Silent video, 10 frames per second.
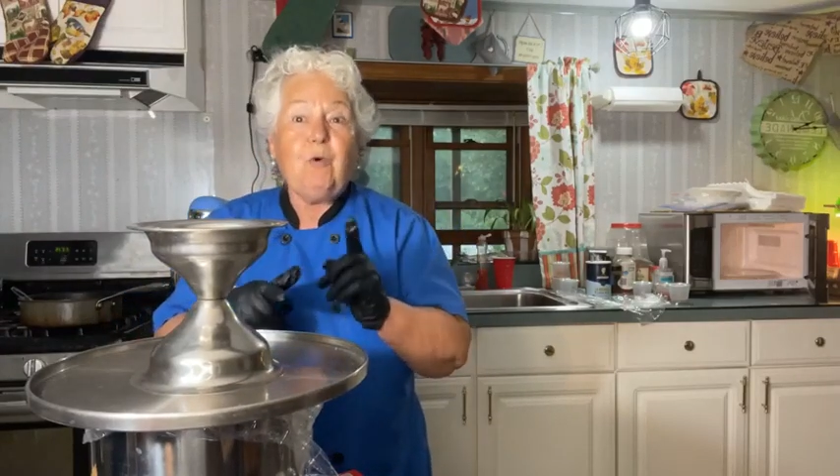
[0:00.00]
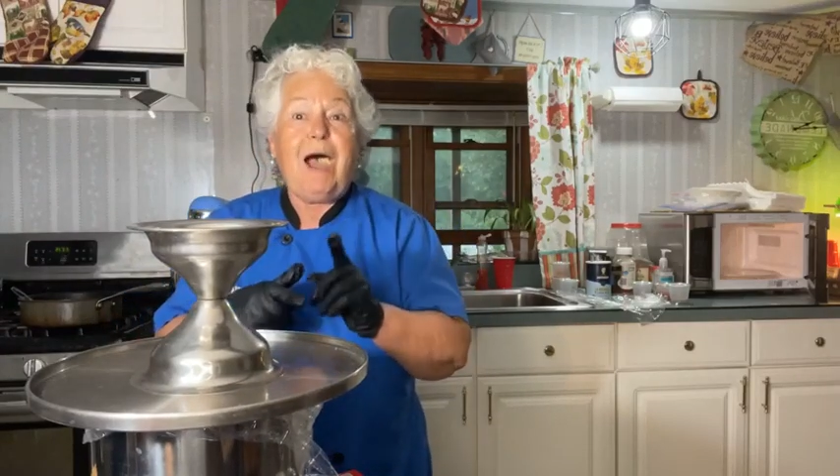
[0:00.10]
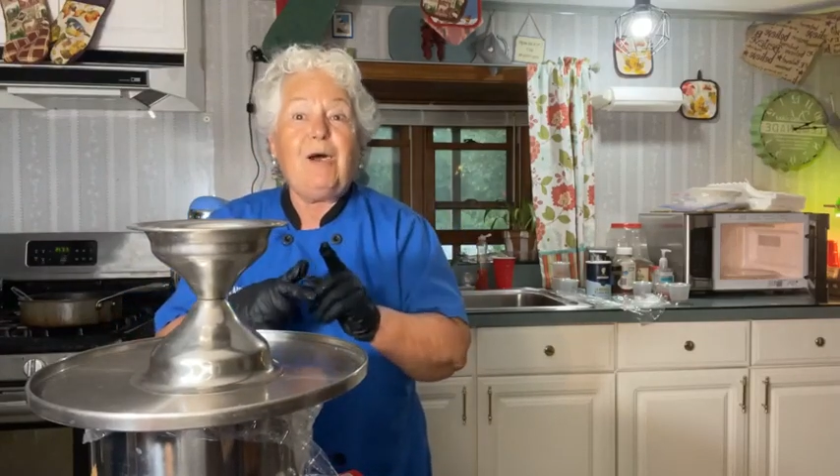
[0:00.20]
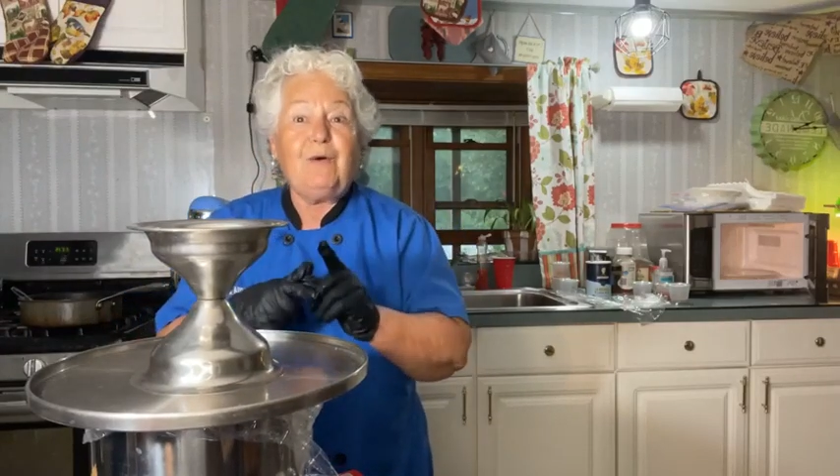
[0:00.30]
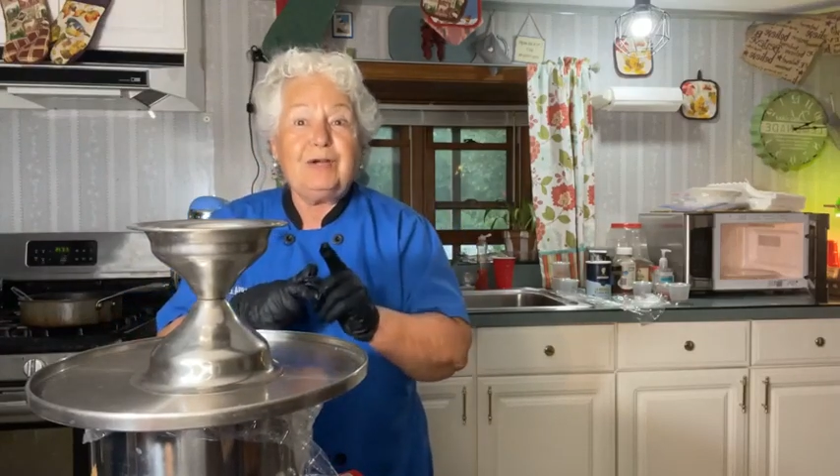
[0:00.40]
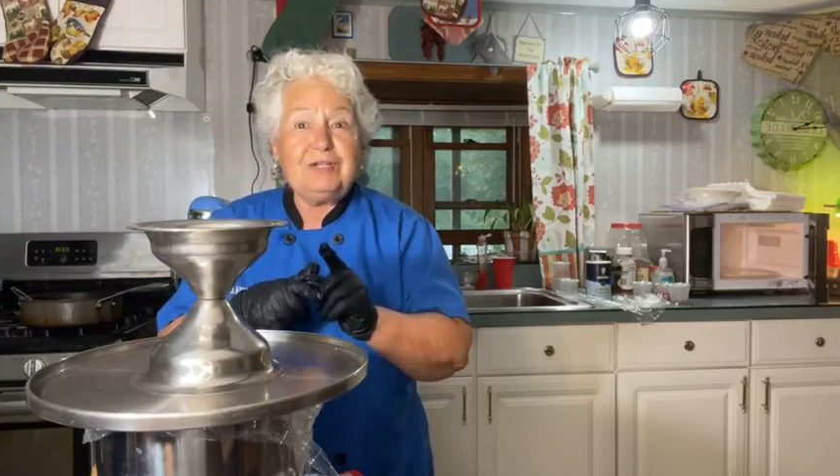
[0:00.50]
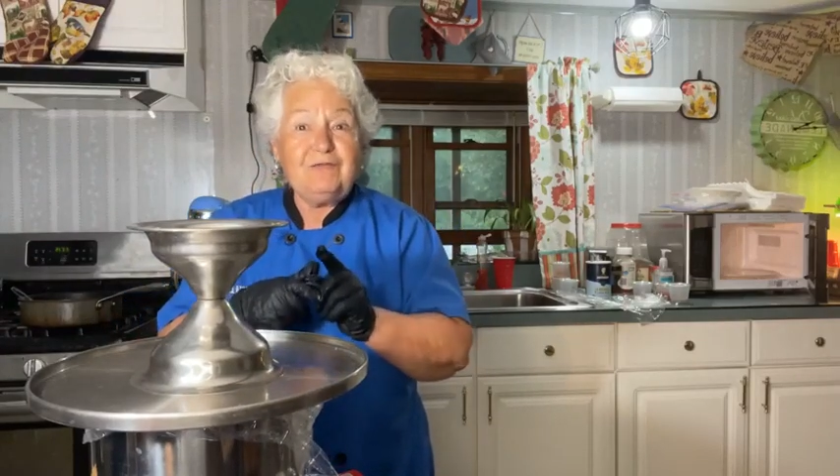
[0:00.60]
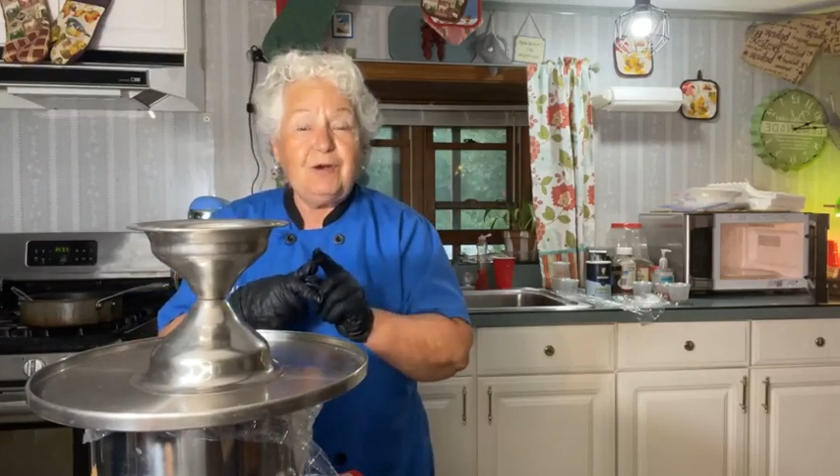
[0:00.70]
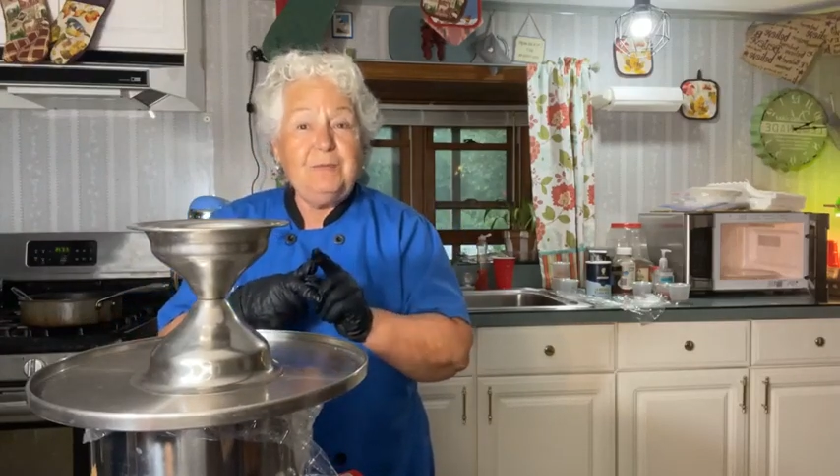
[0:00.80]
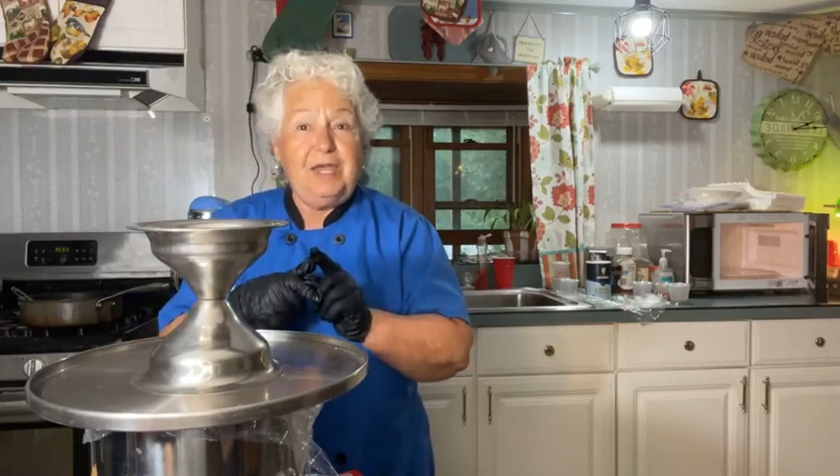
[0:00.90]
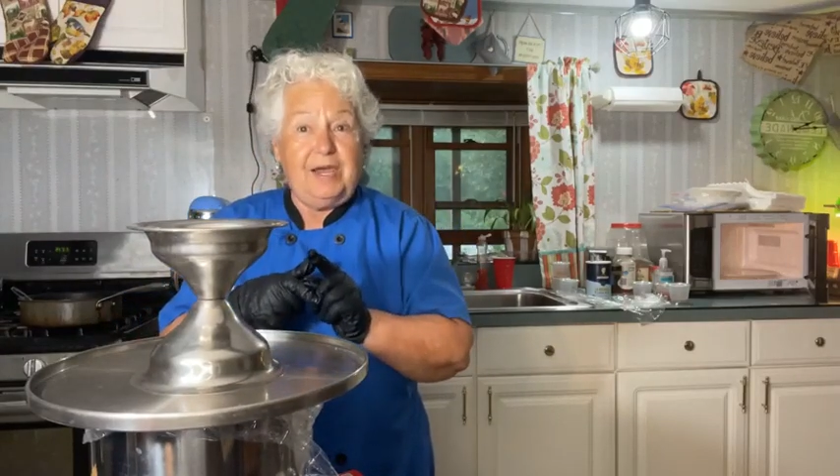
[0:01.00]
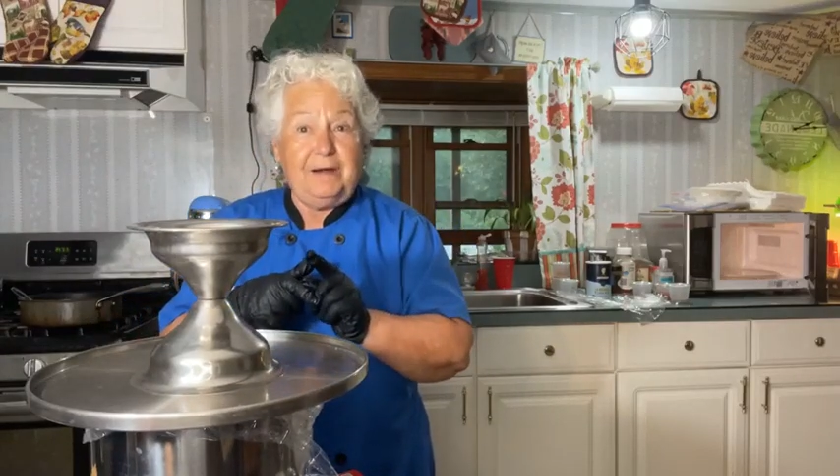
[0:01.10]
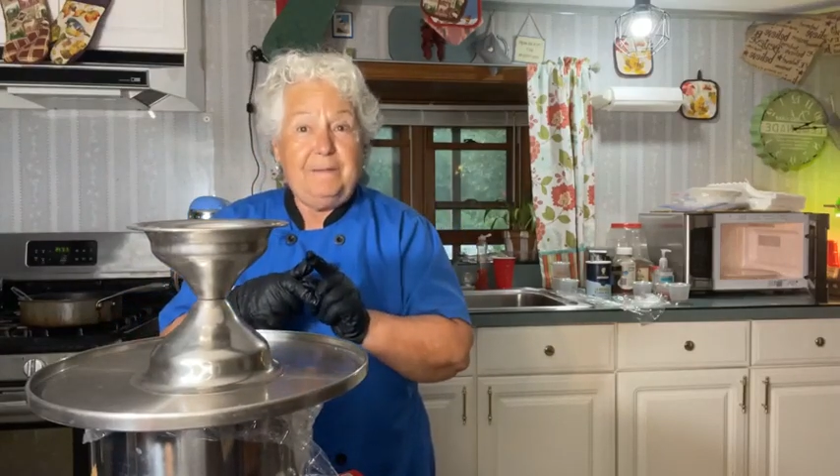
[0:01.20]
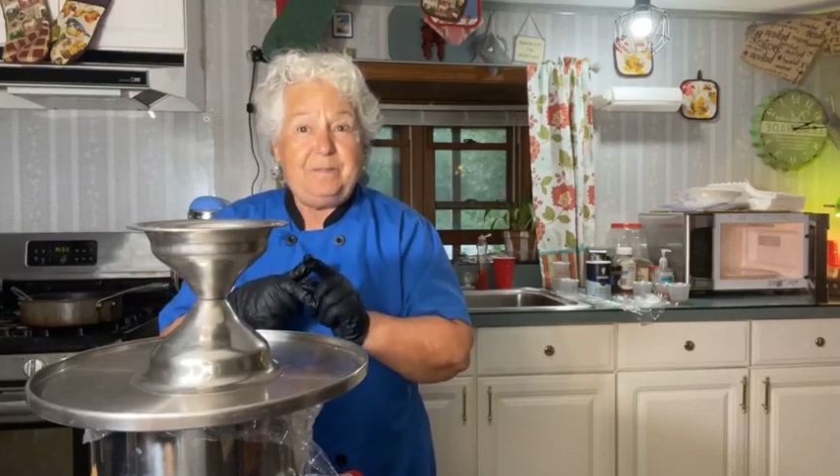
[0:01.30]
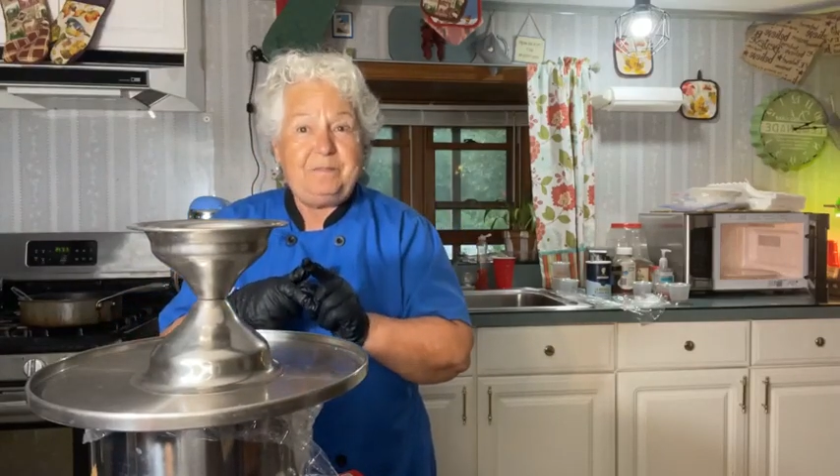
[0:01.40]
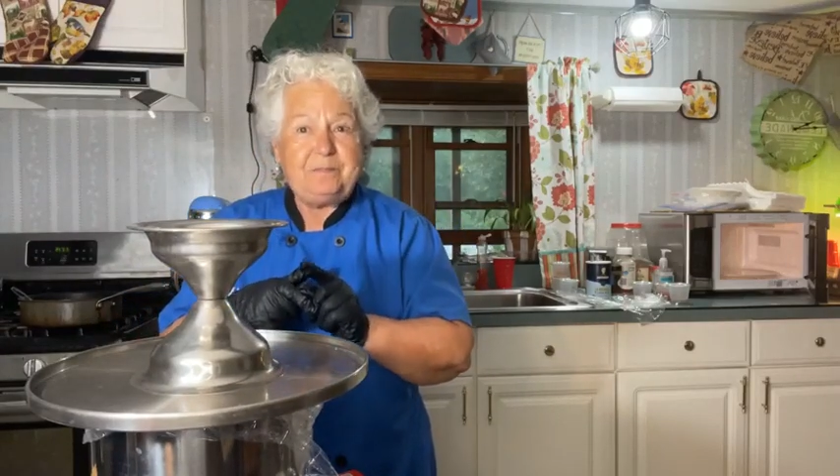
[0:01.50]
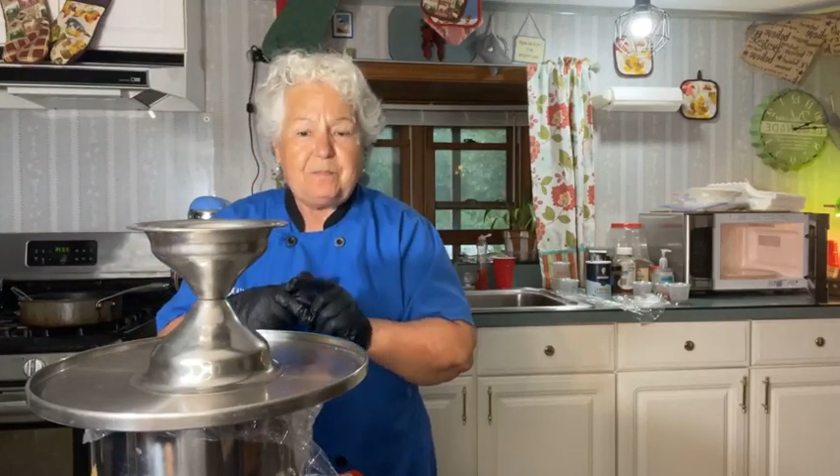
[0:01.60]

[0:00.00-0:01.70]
2 hours from here.